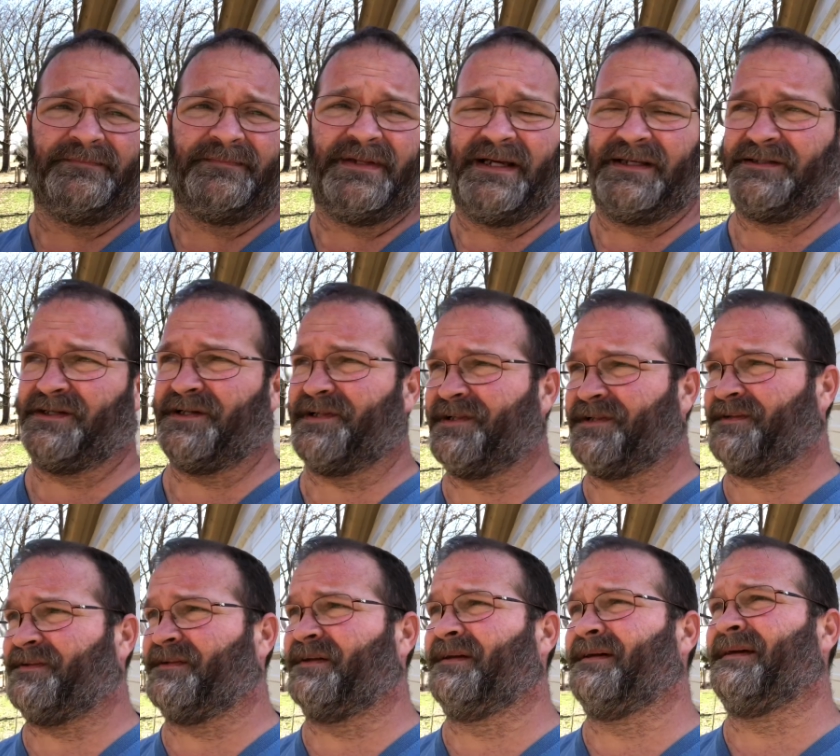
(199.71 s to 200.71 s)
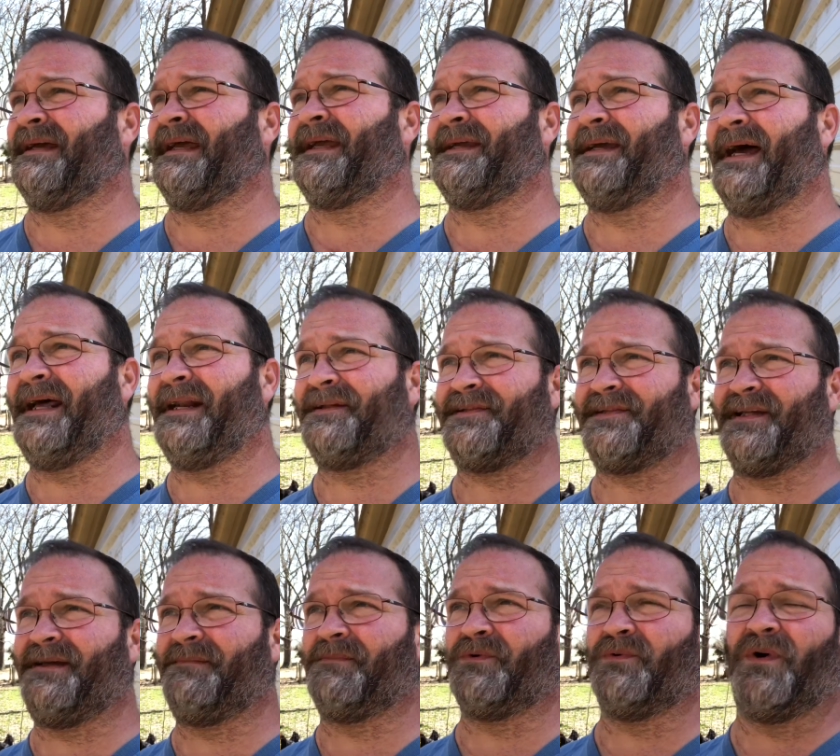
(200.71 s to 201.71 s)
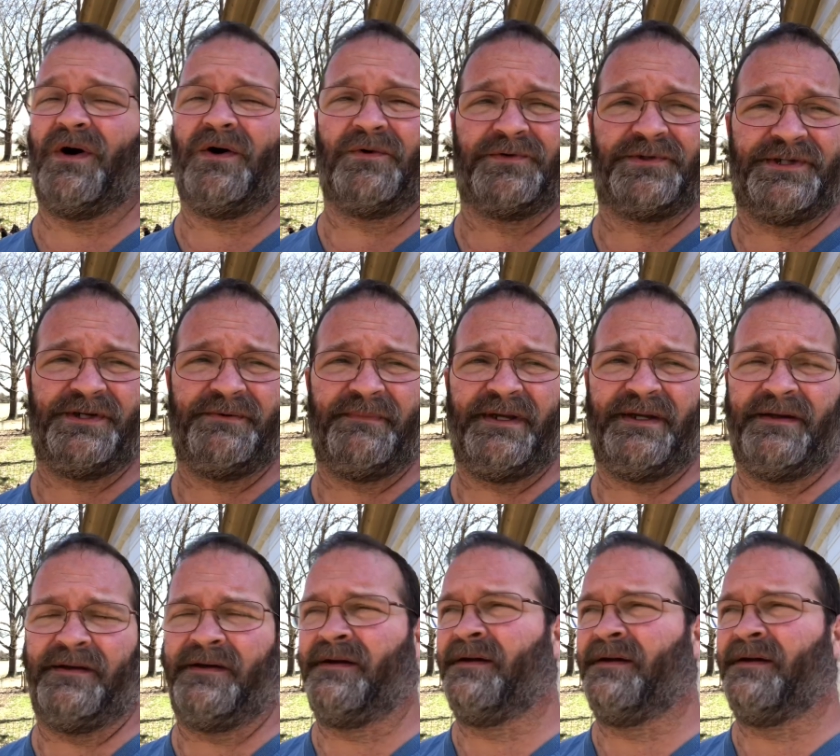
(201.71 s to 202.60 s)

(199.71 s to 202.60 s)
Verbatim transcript: That just, it kind of seemed wrong to me.